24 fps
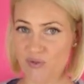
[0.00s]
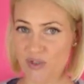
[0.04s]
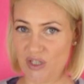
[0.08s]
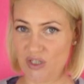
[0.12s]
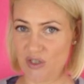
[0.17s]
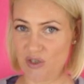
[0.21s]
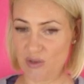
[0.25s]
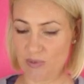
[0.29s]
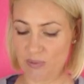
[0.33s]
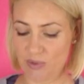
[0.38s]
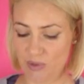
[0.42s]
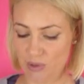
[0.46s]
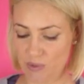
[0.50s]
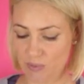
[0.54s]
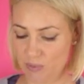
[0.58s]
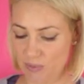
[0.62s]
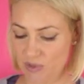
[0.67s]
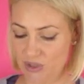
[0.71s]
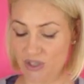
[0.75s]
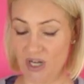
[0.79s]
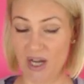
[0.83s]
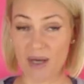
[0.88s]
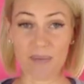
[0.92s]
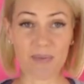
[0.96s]
vegetable
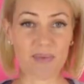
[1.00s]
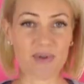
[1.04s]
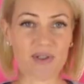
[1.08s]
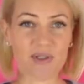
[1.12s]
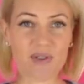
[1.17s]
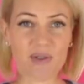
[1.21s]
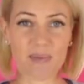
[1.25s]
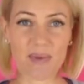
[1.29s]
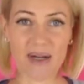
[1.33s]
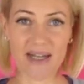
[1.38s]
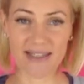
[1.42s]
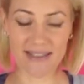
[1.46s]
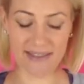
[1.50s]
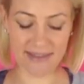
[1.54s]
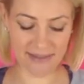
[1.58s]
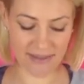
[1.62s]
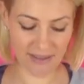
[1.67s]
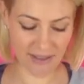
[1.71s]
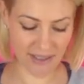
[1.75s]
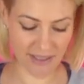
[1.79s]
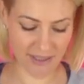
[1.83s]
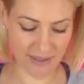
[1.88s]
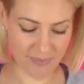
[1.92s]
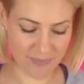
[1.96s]
shape that you might
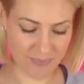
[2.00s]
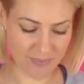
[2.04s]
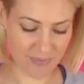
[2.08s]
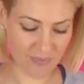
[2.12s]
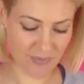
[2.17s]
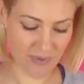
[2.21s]
desire.